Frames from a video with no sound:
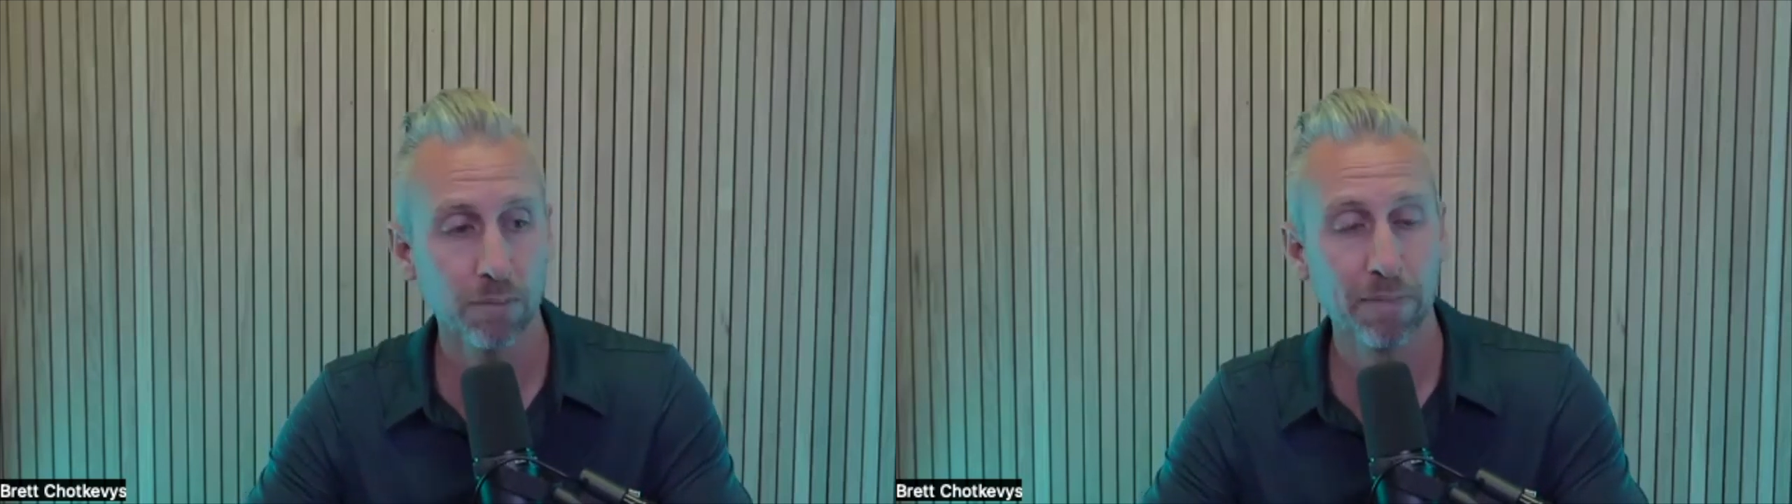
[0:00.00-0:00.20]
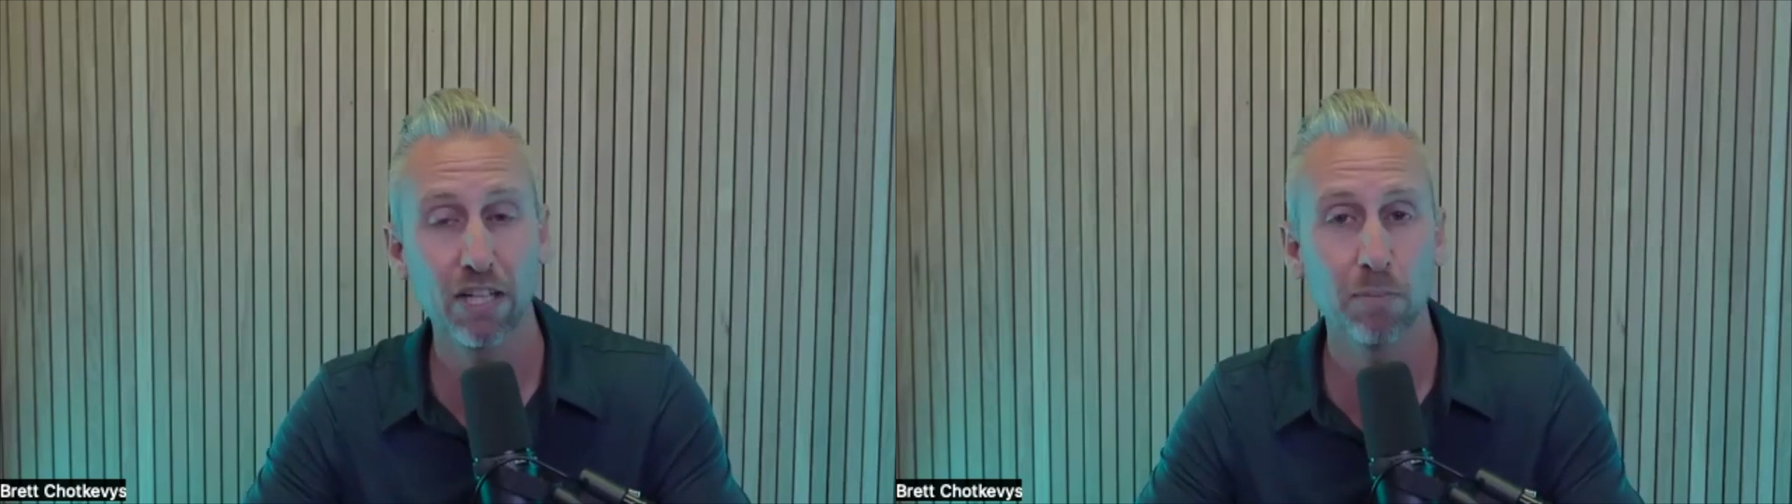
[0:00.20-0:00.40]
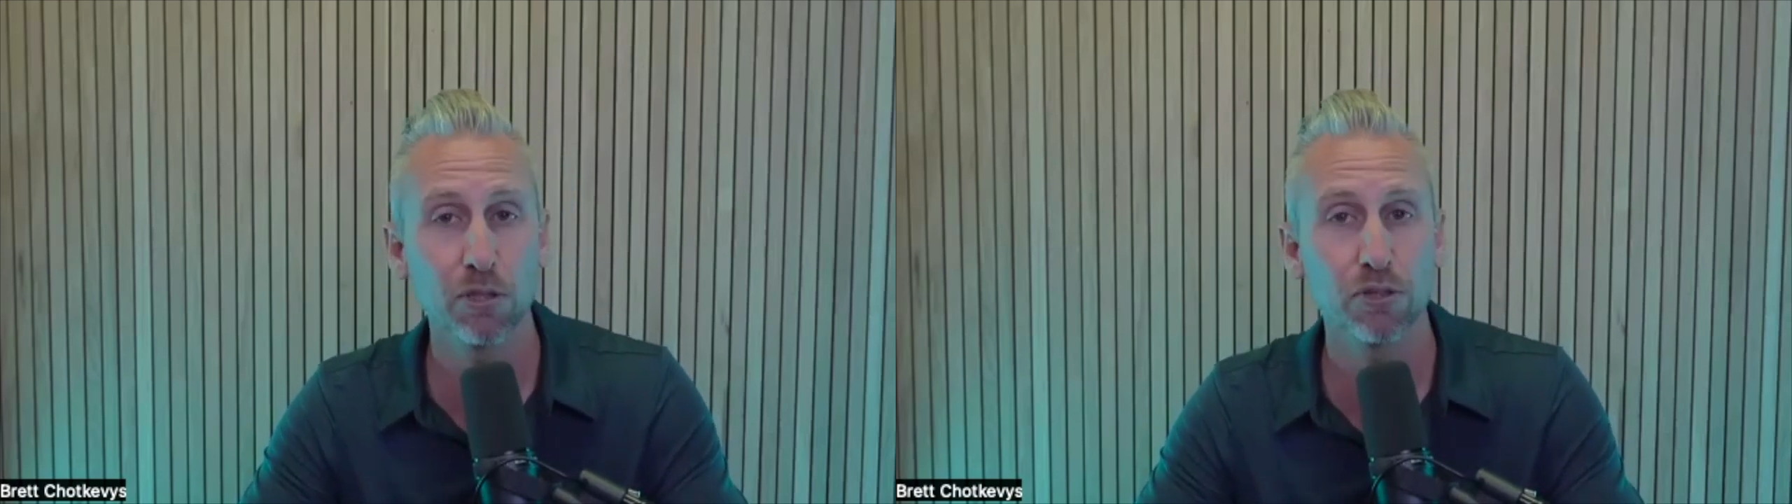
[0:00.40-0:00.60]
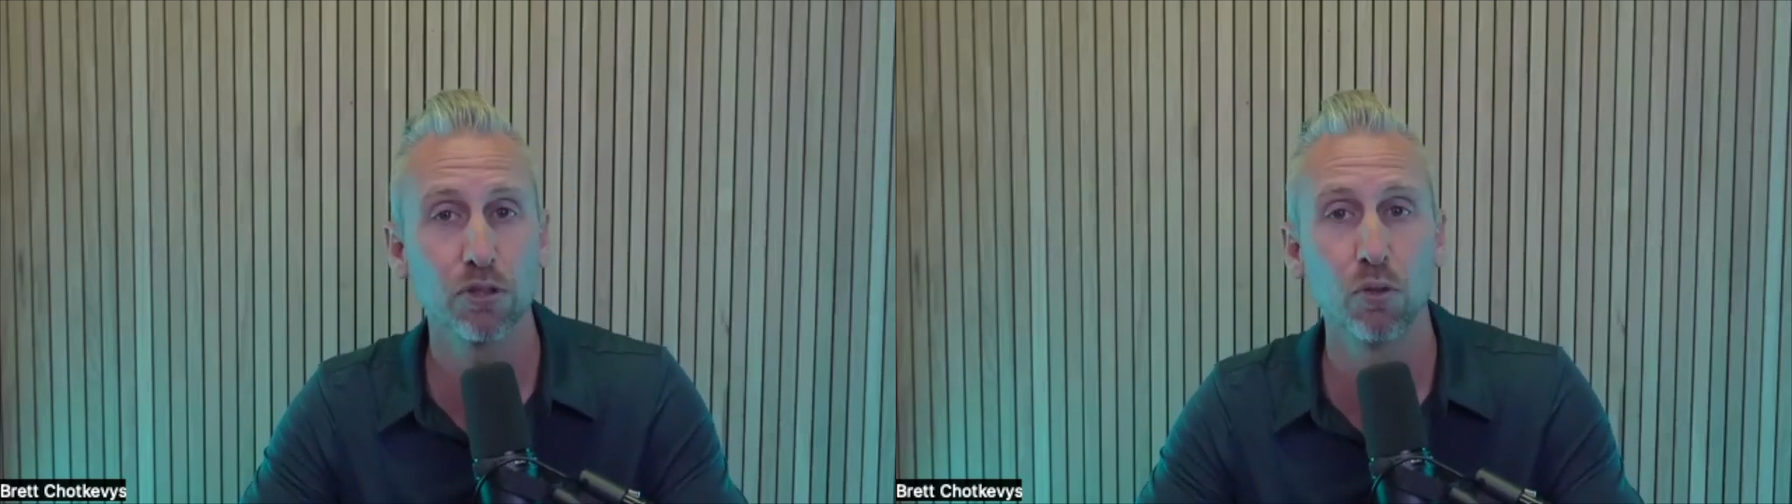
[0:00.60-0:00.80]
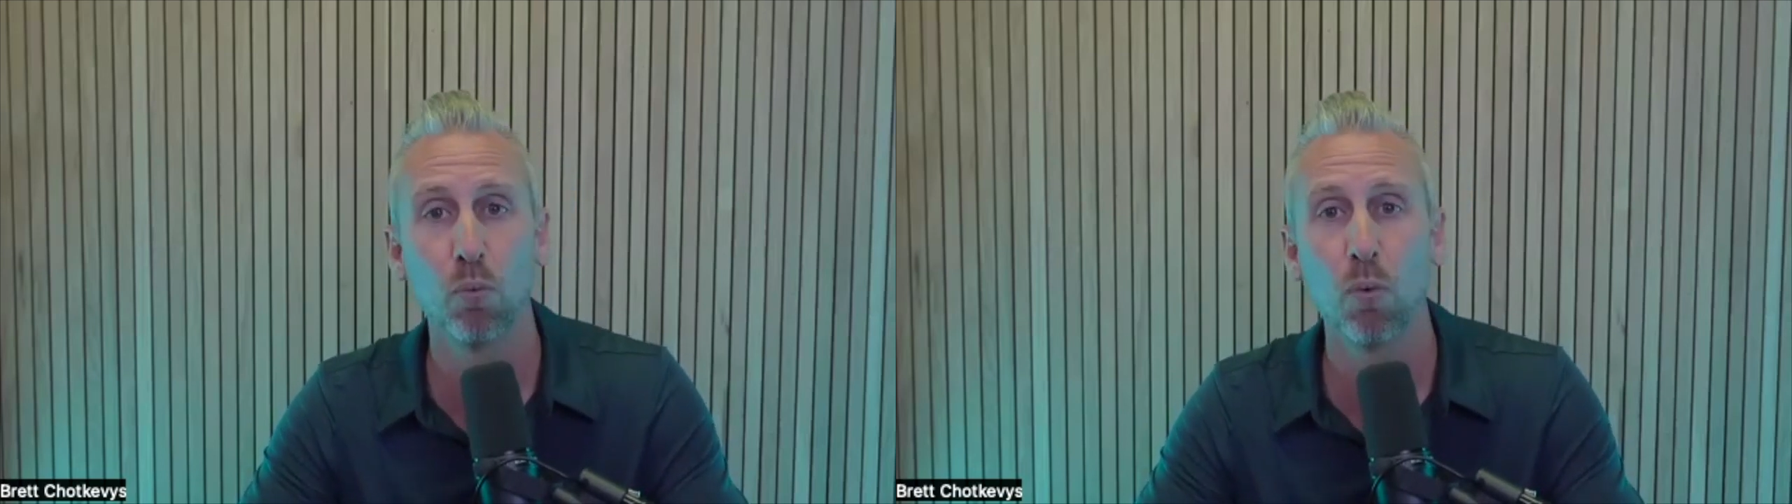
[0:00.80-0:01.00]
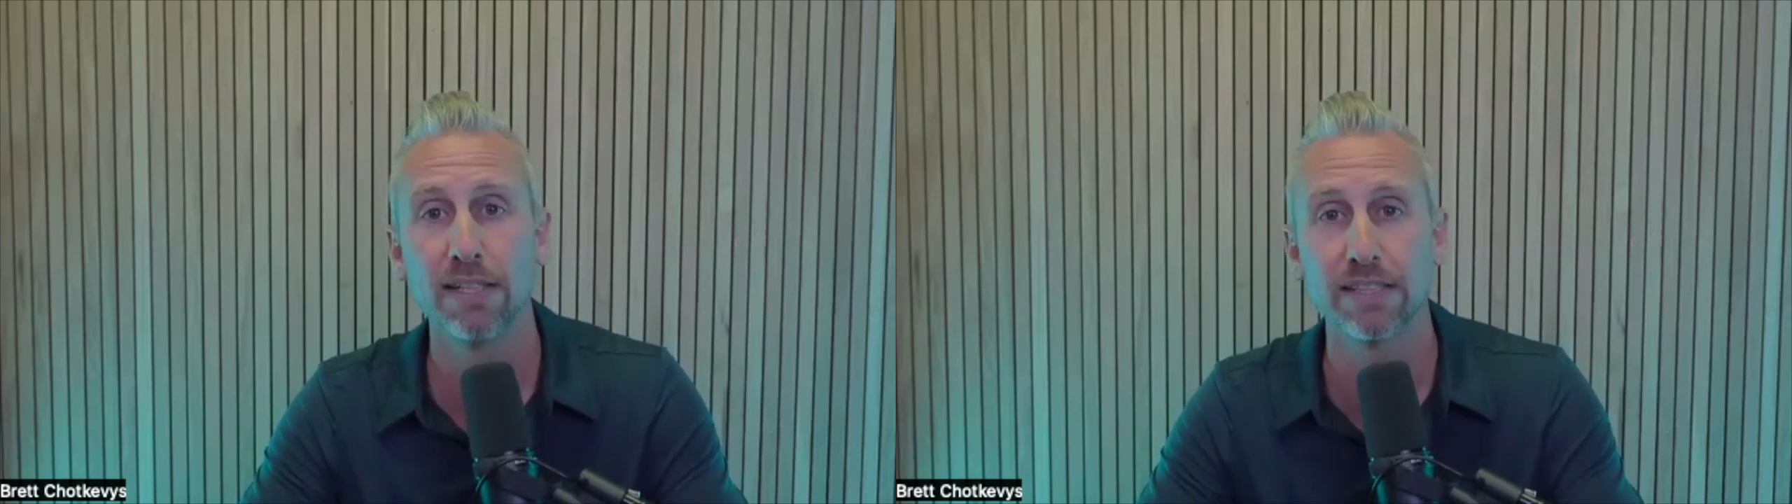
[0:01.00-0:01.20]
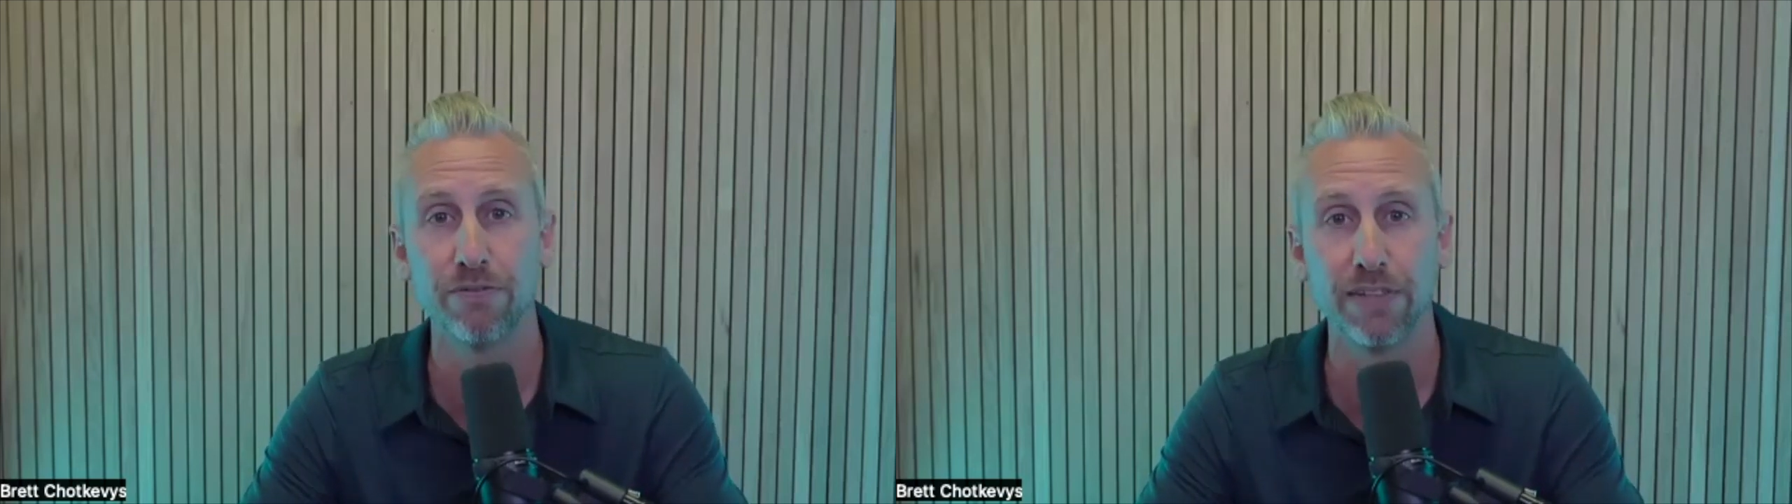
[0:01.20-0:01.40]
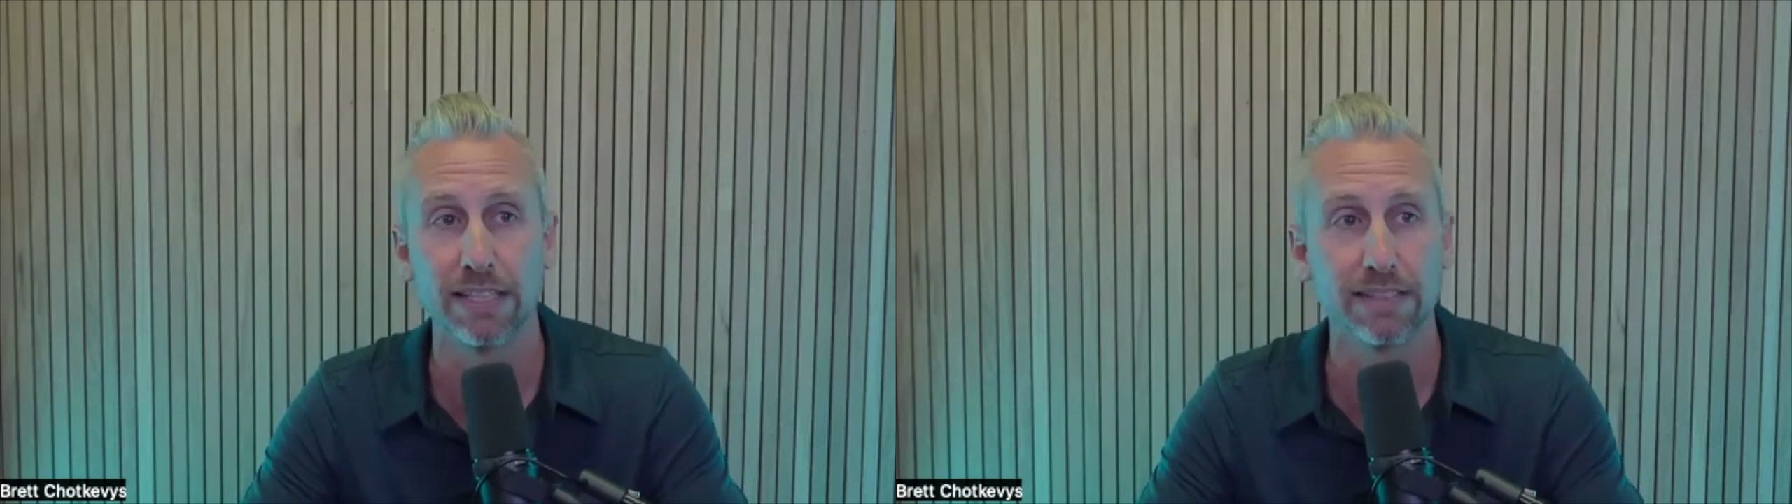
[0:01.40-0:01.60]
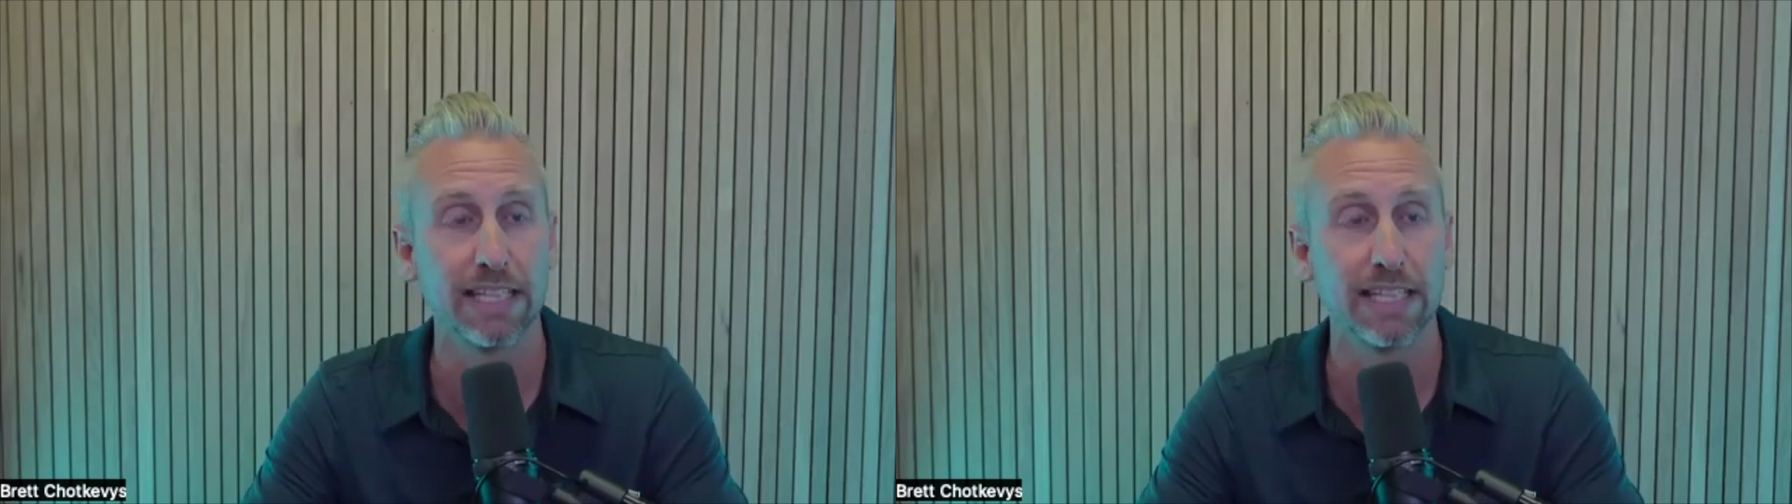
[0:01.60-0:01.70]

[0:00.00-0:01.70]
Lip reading: My commercial loan was a fixed,